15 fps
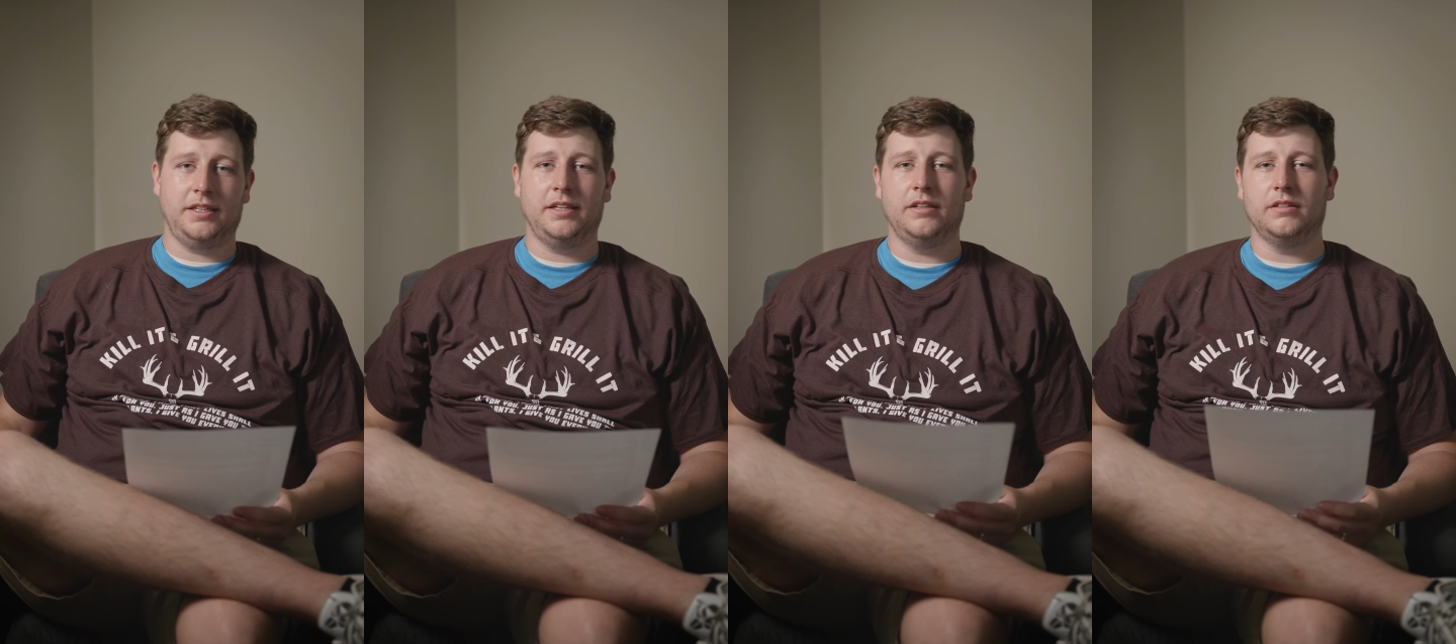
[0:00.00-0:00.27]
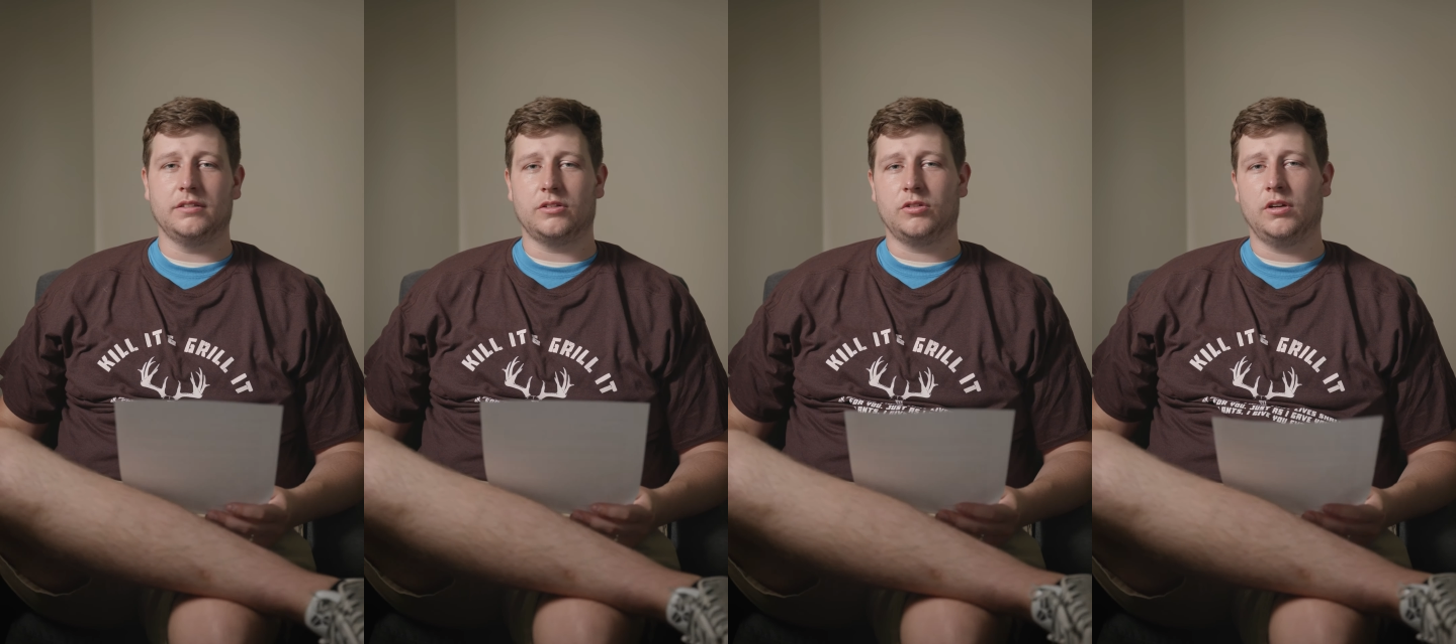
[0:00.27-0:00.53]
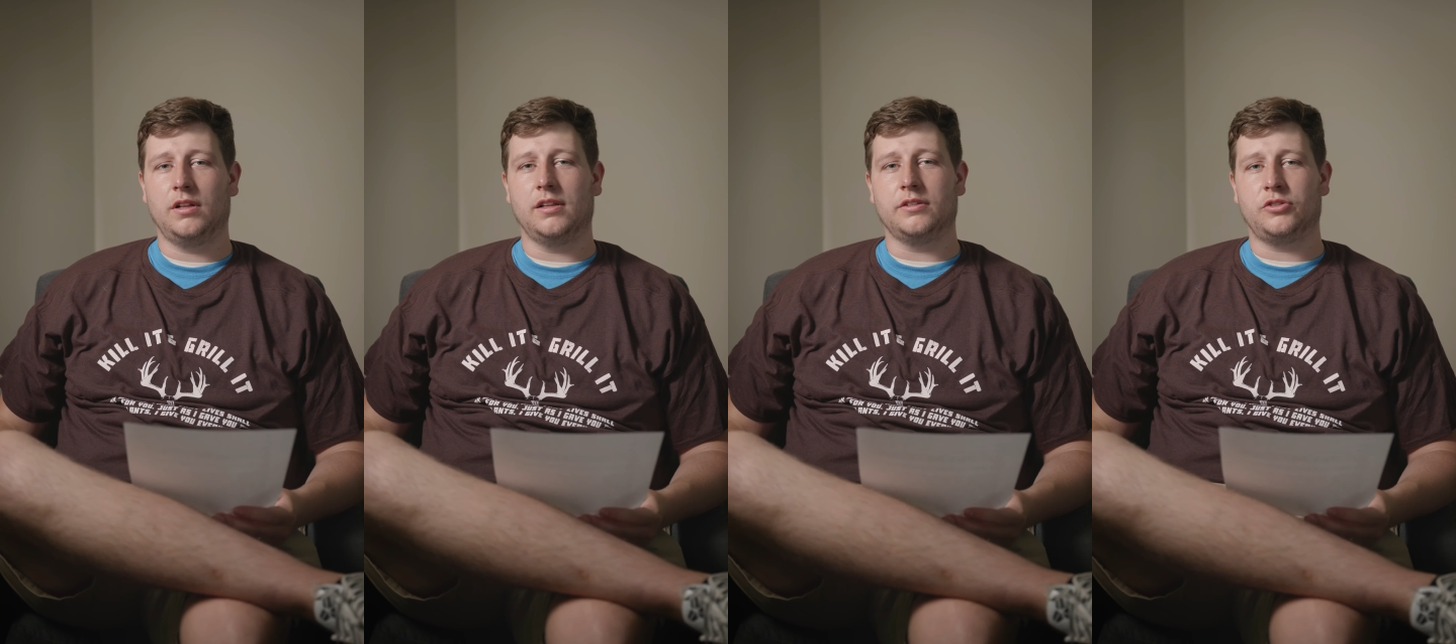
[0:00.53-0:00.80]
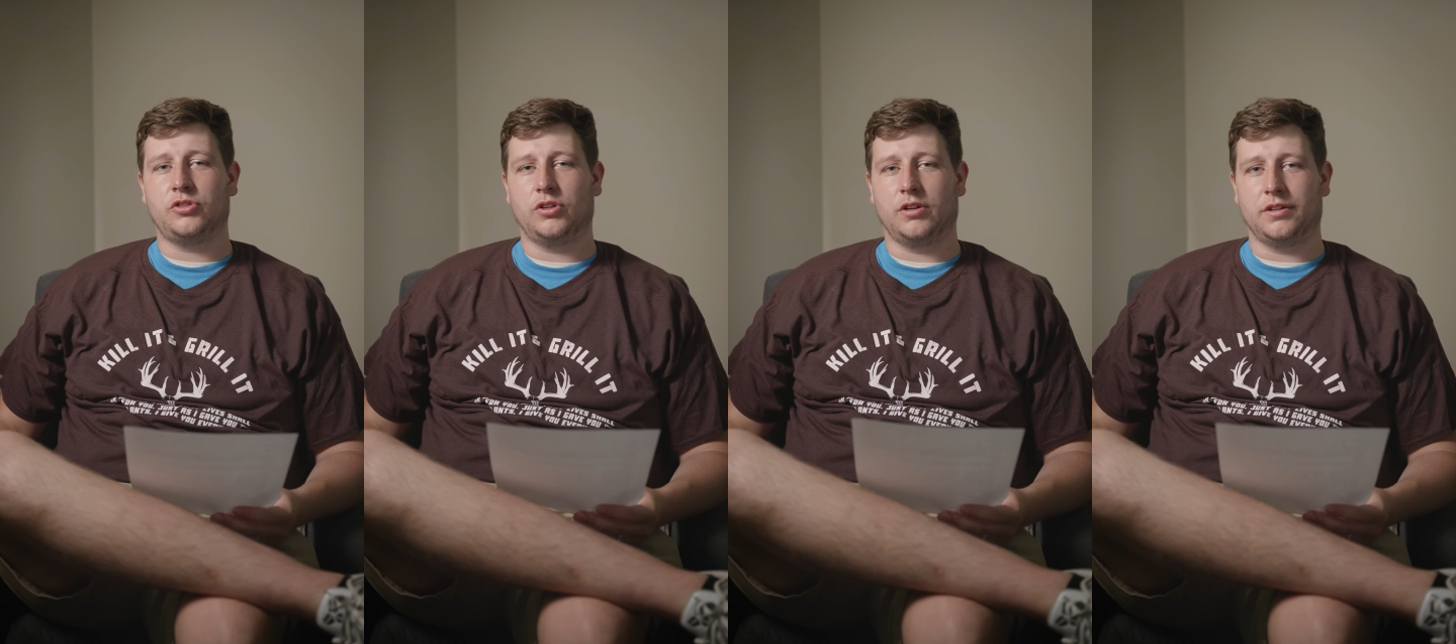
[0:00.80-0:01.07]
Kilt and
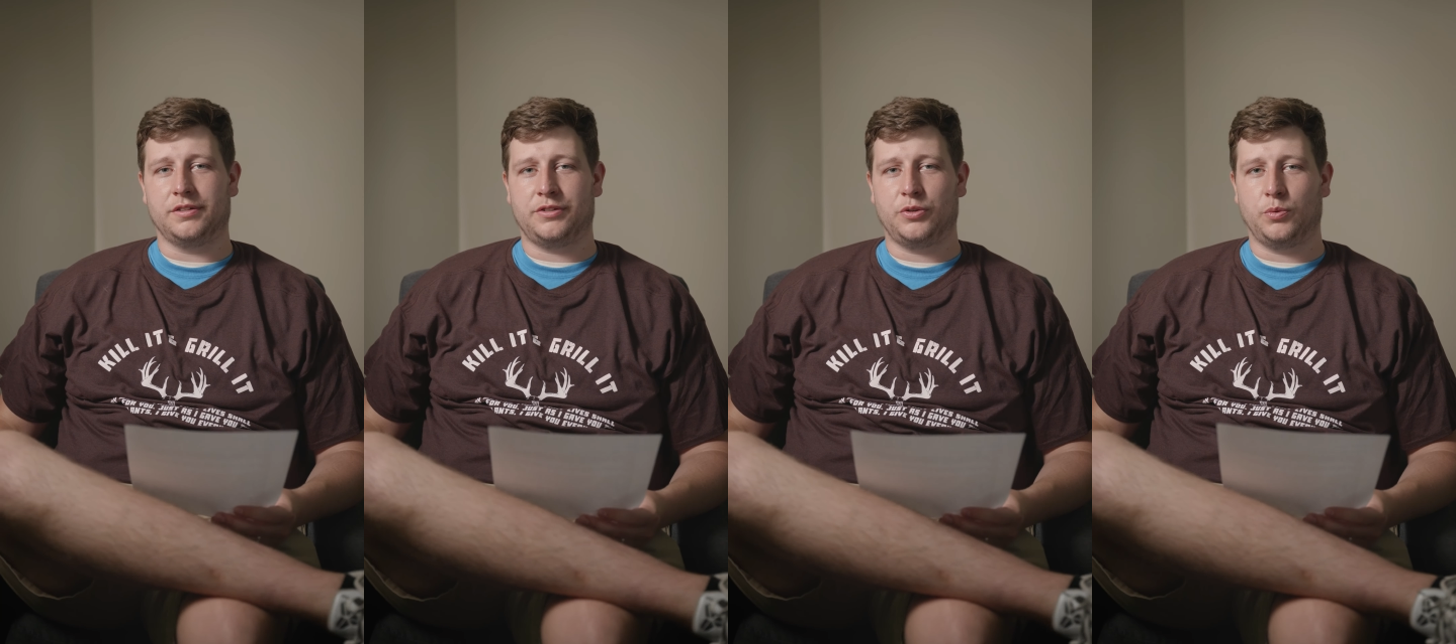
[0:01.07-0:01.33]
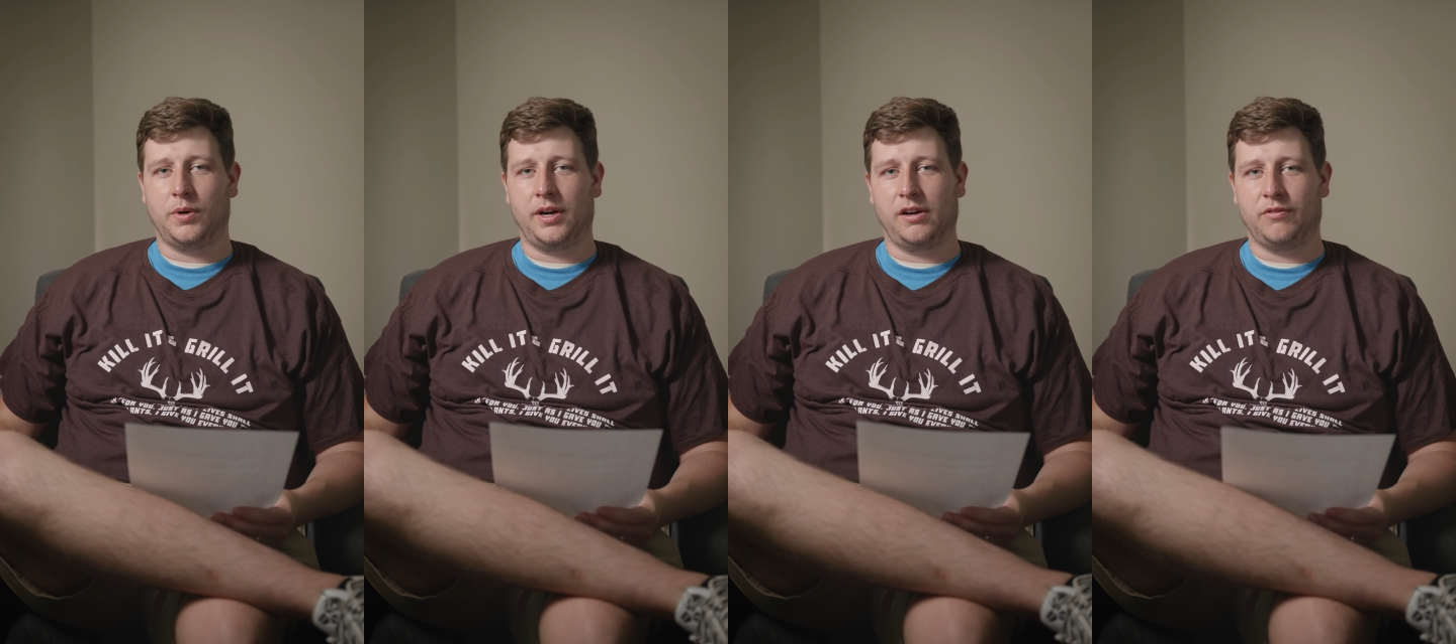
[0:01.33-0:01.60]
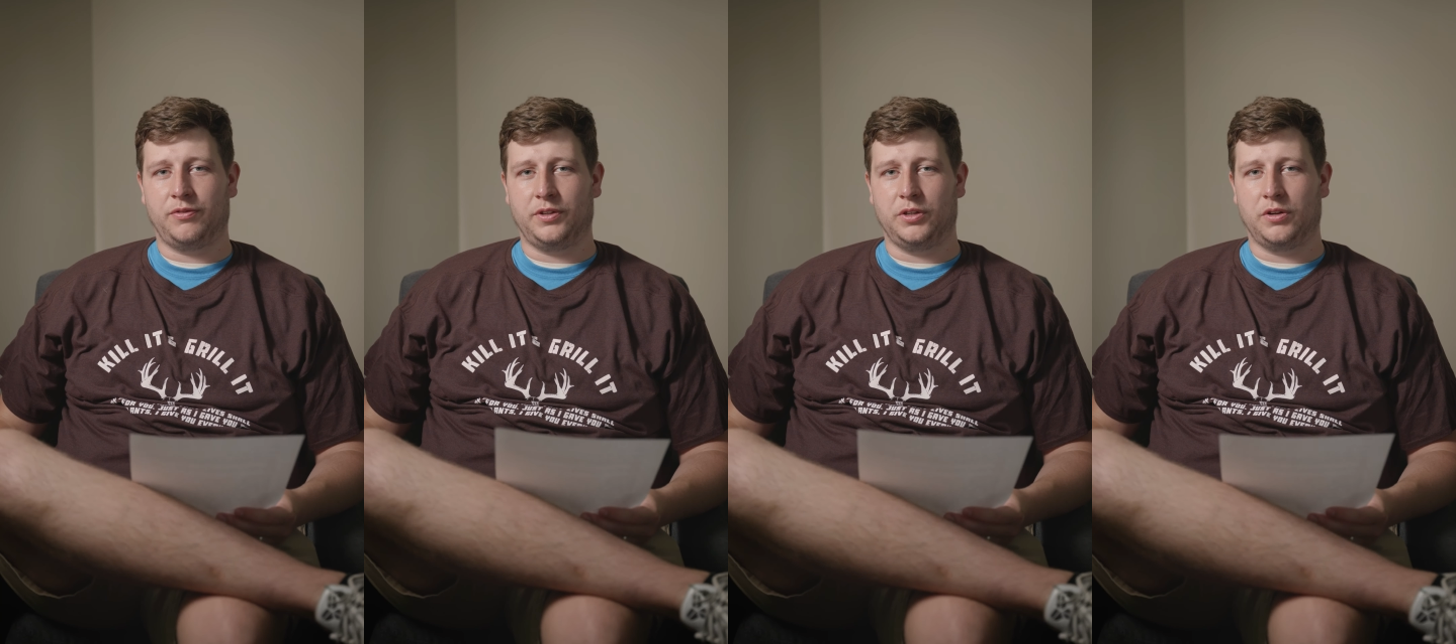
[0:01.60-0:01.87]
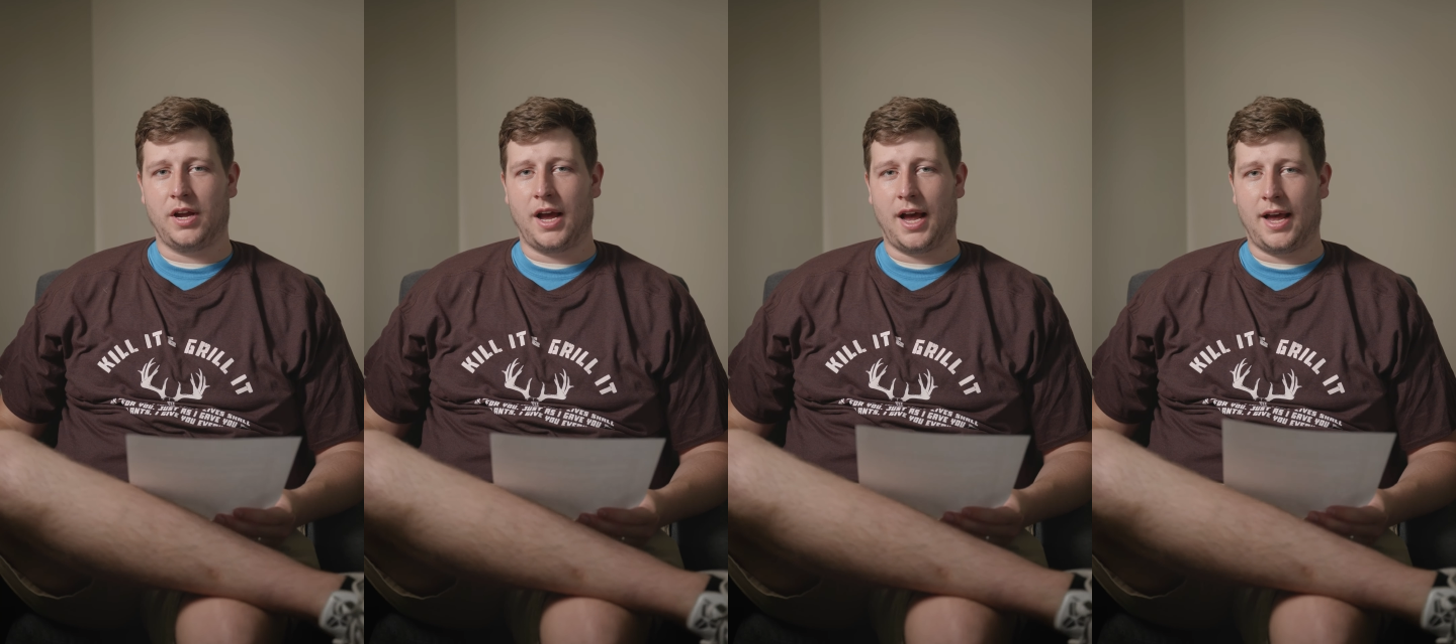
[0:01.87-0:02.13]
Grillet shirt to wear for
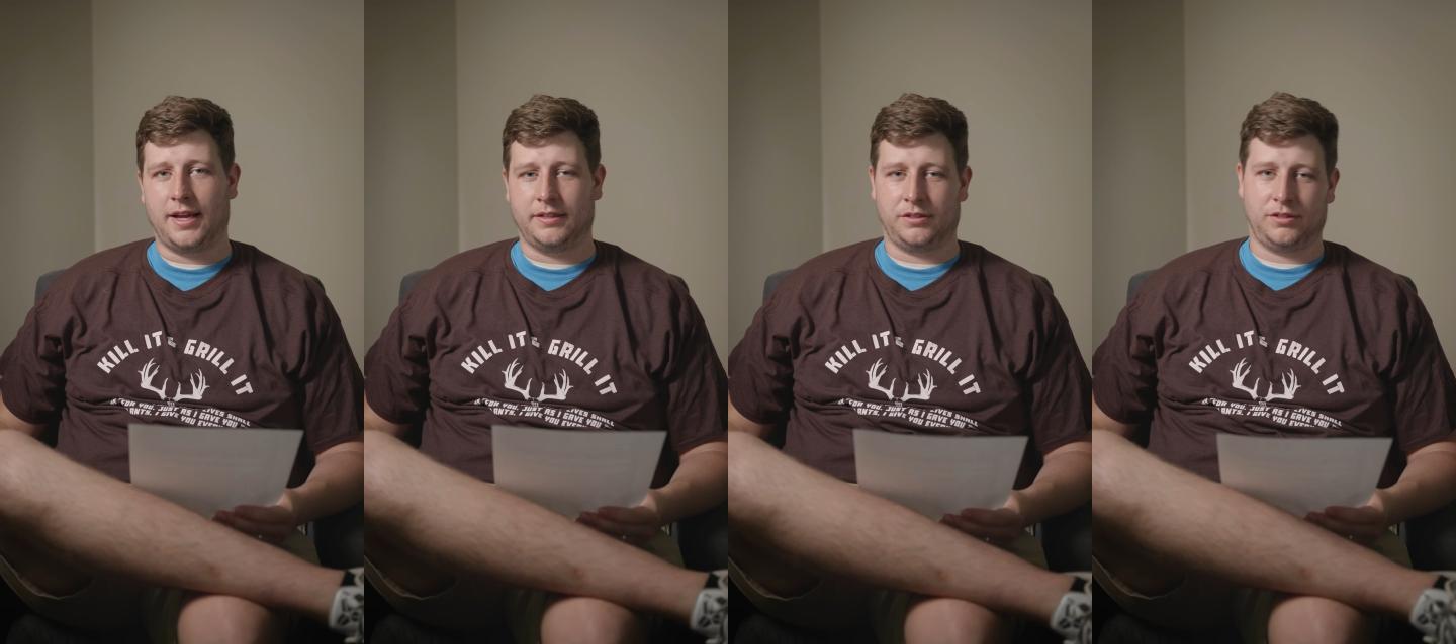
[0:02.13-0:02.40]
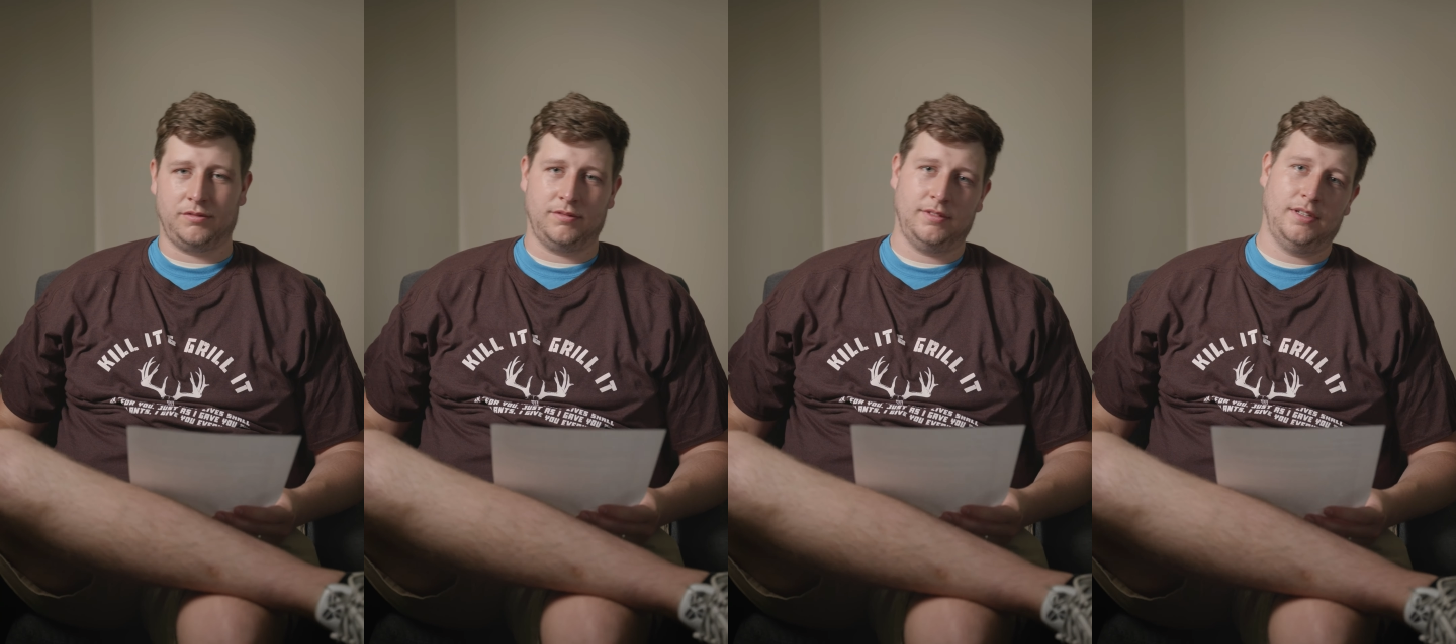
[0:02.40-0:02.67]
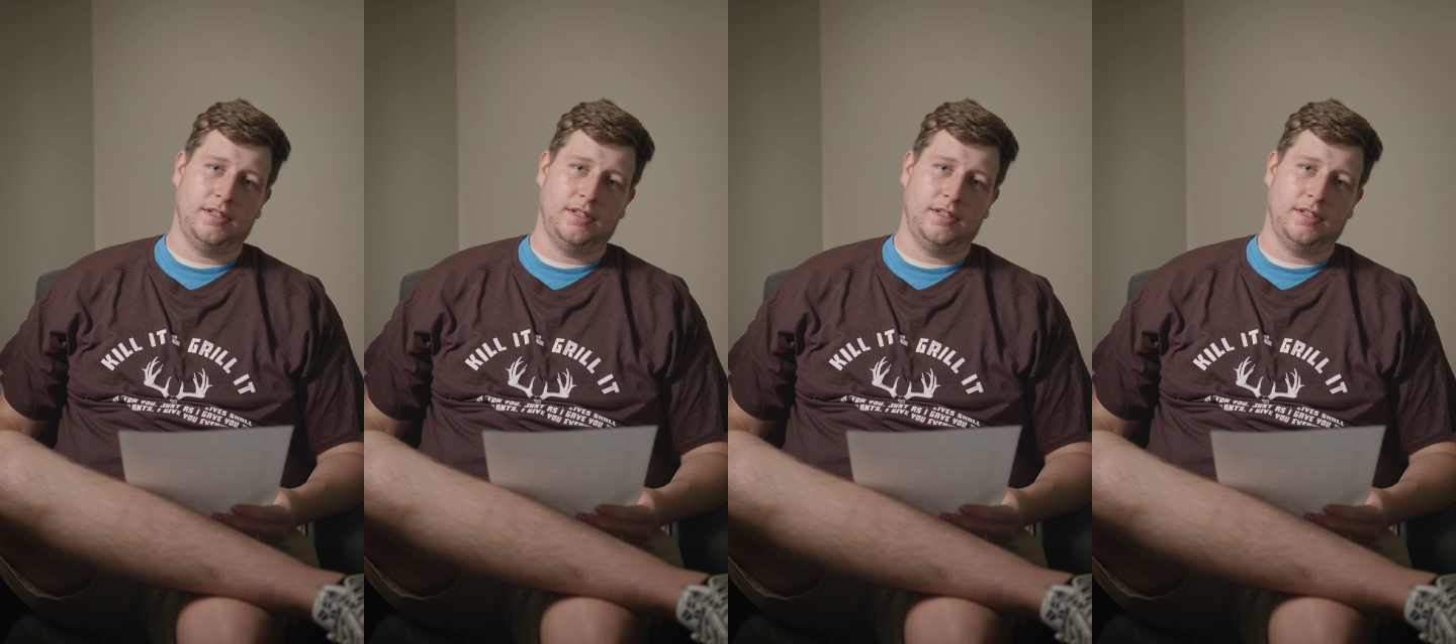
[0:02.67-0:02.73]
you guys.